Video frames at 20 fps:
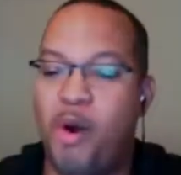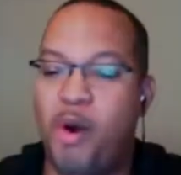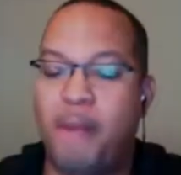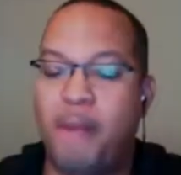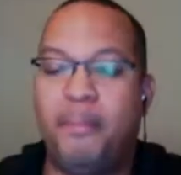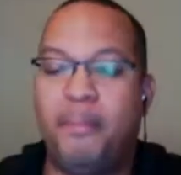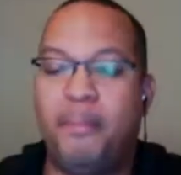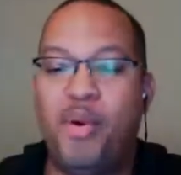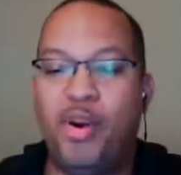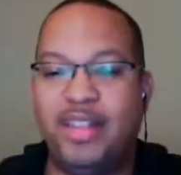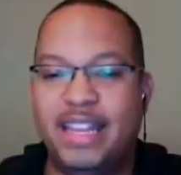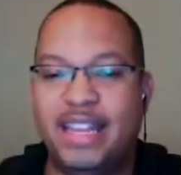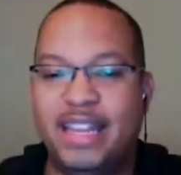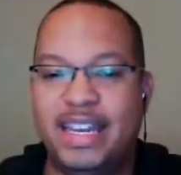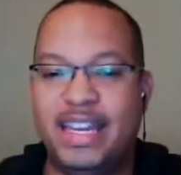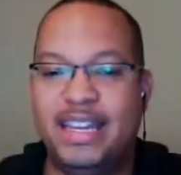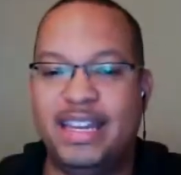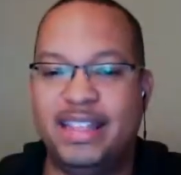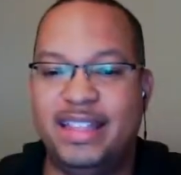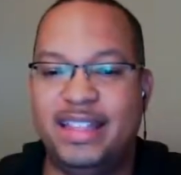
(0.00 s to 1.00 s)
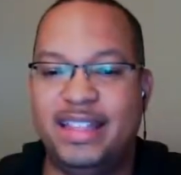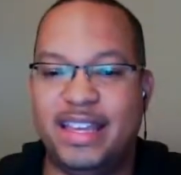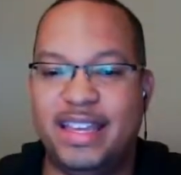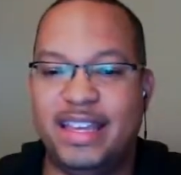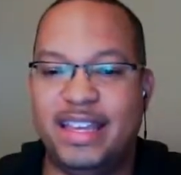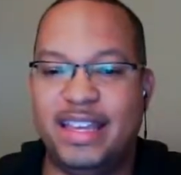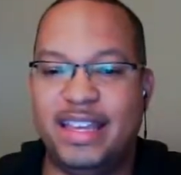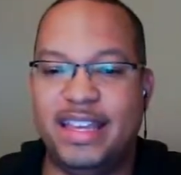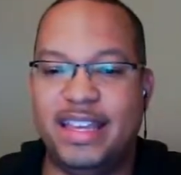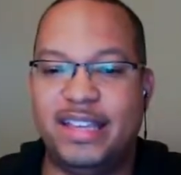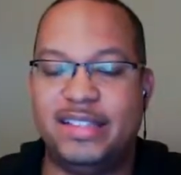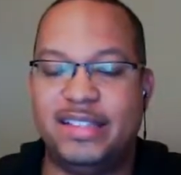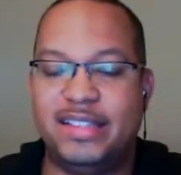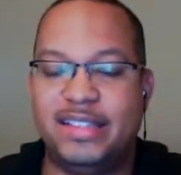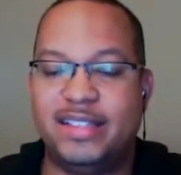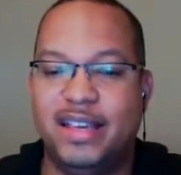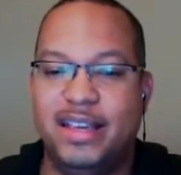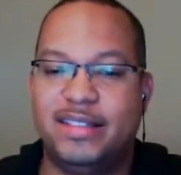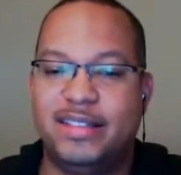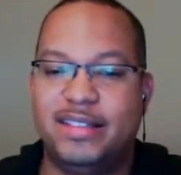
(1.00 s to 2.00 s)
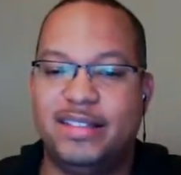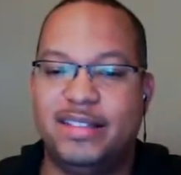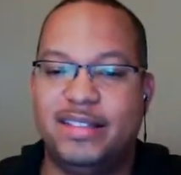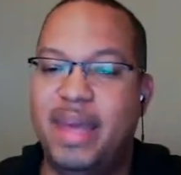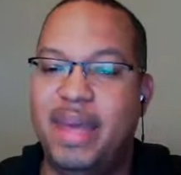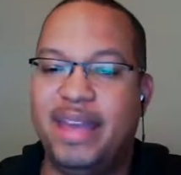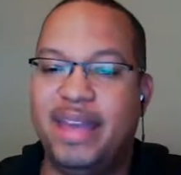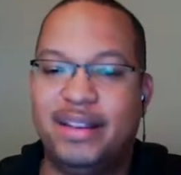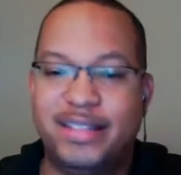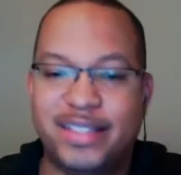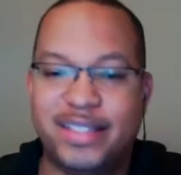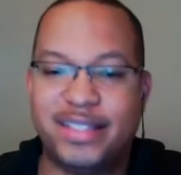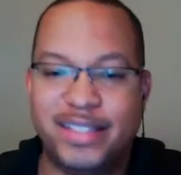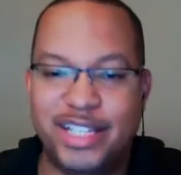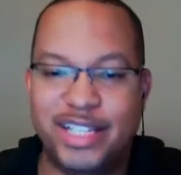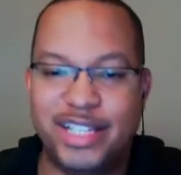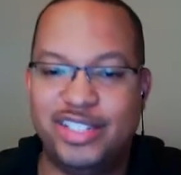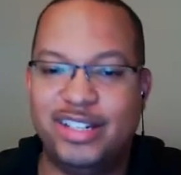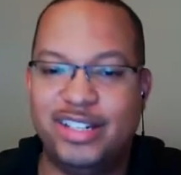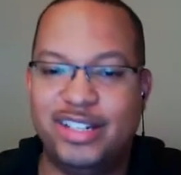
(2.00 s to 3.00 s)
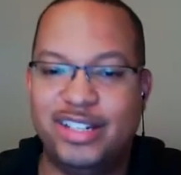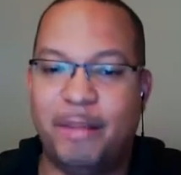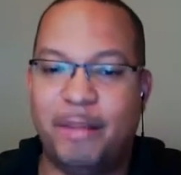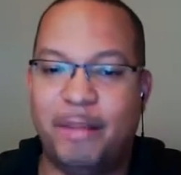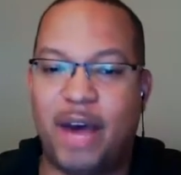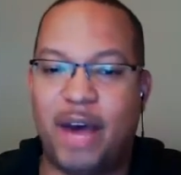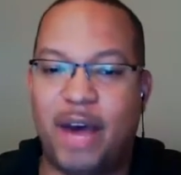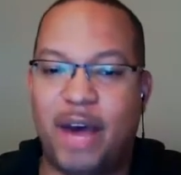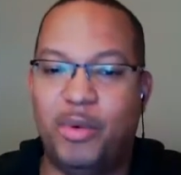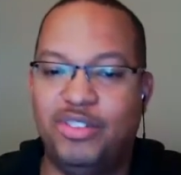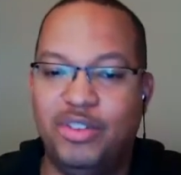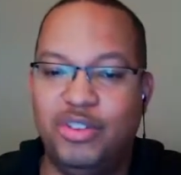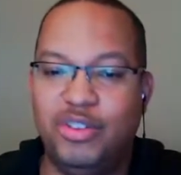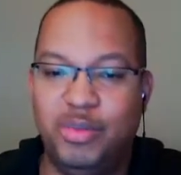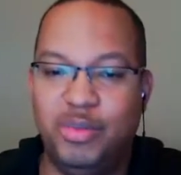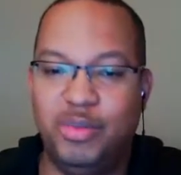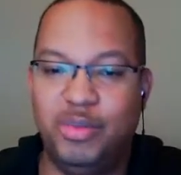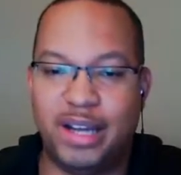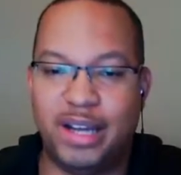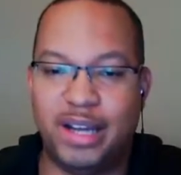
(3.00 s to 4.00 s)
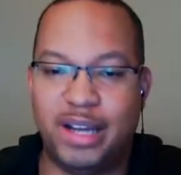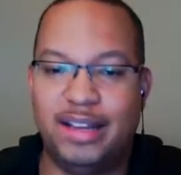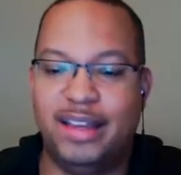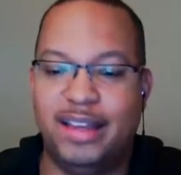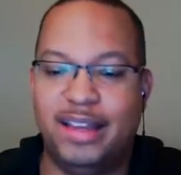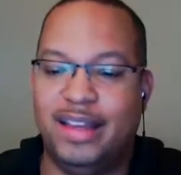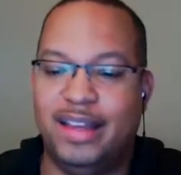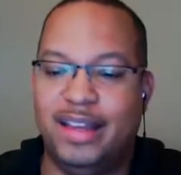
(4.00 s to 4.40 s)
more important than anything is to make a decision about what you want,